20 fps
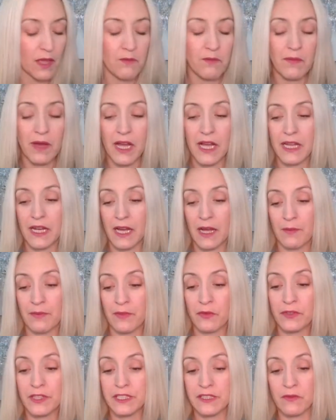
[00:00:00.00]
But
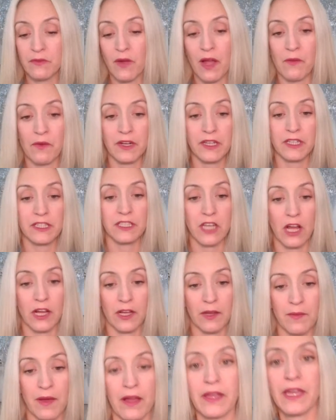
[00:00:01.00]
the reason why I wanted to
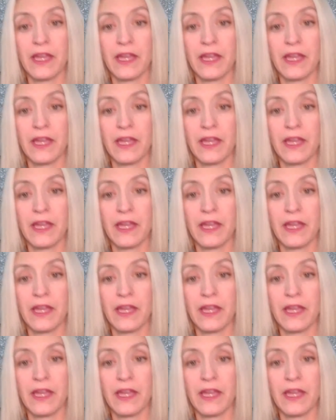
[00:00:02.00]
talk about